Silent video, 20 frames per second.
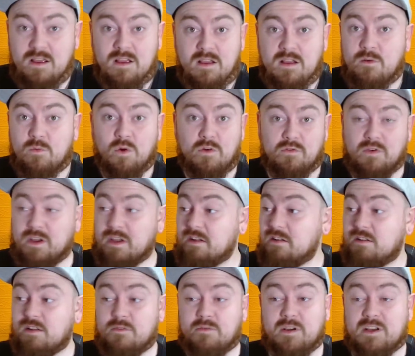one thing,
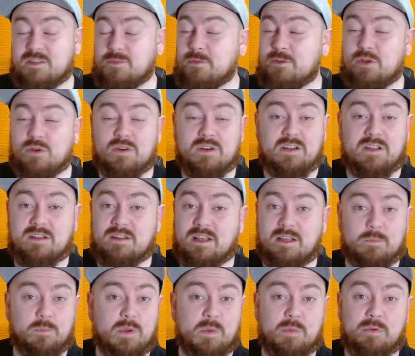and the vast majority,
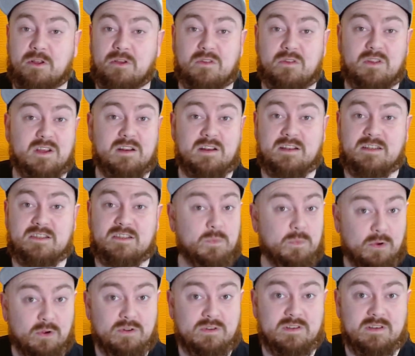like, people out there, like,
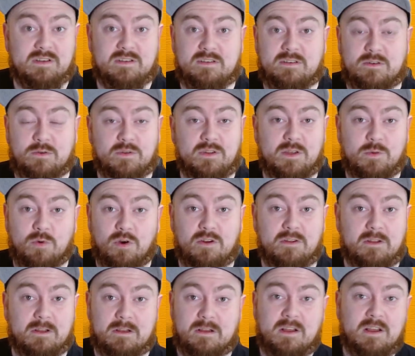support it. They
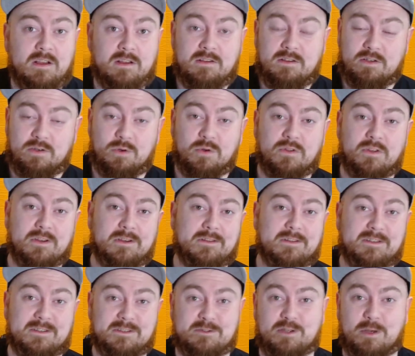want
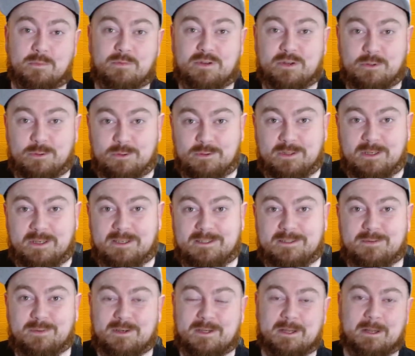the Jim Crow
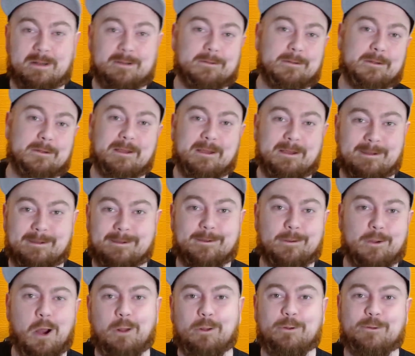days where you had the
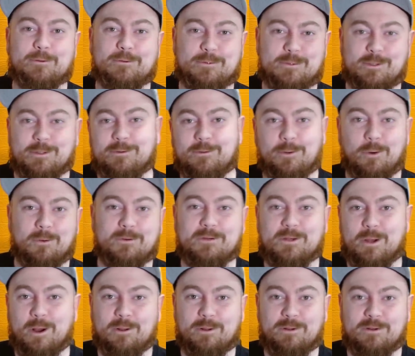coloureds and
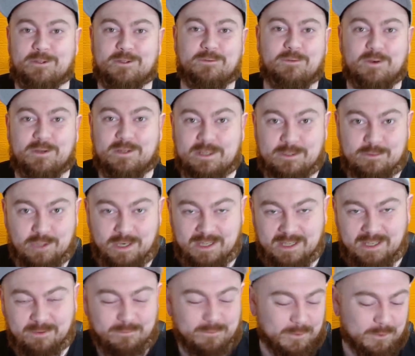non-coloureds fucking
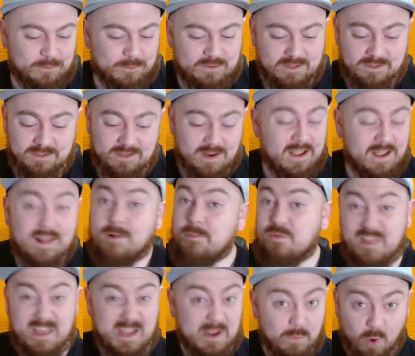drinking fountains.
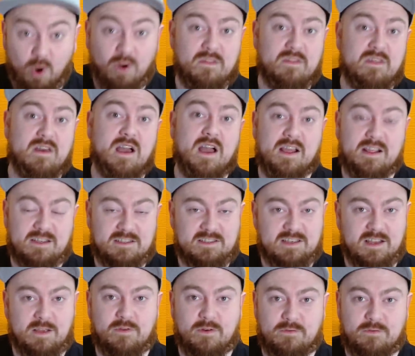They want that,
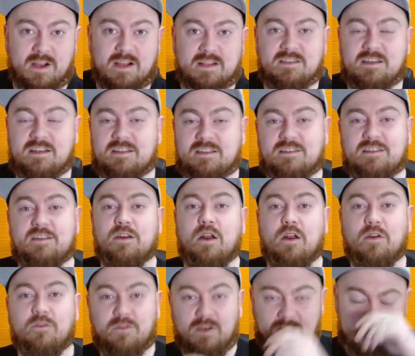except for vaccinated and
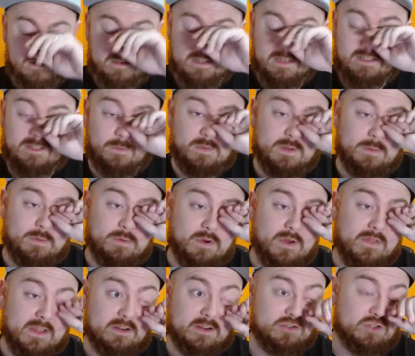unvaccinated people,
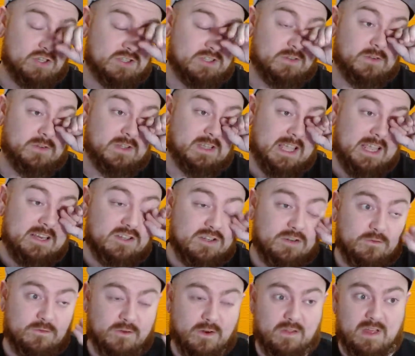and their
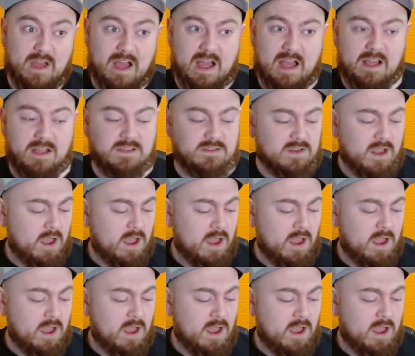justification for that is,